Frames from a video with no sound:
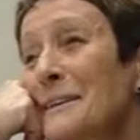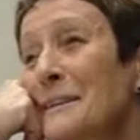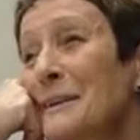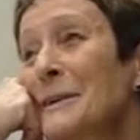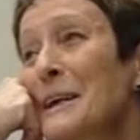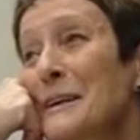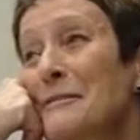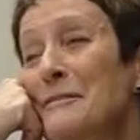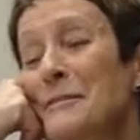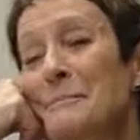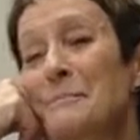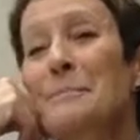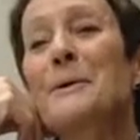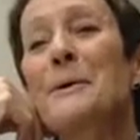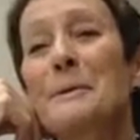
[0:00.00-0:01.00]
looking for
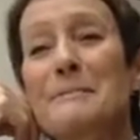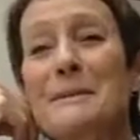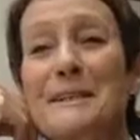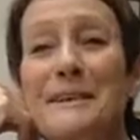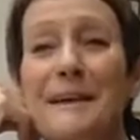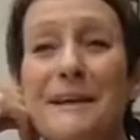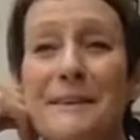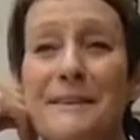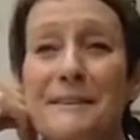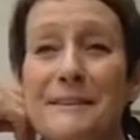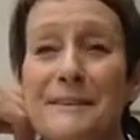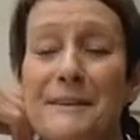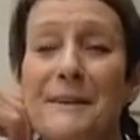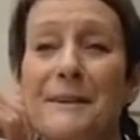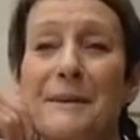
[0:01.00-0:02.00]
props, and